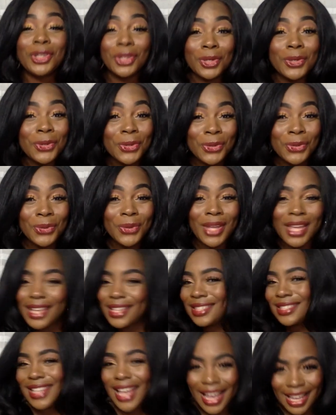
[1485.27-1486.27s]
you
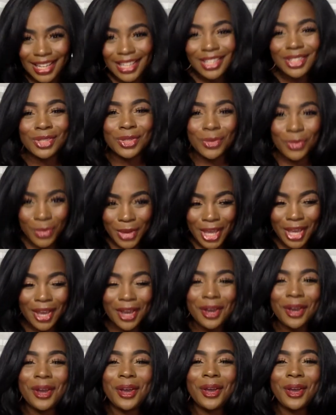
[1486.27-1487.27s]
excited to
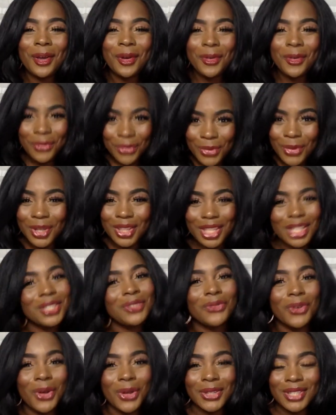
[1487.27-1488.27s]
wear for
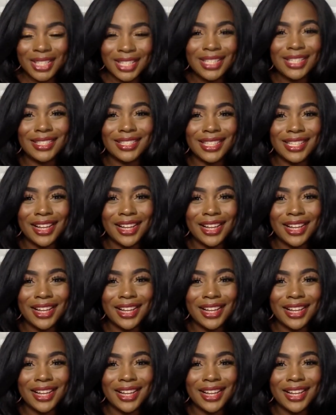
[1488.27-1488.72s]
this fall season?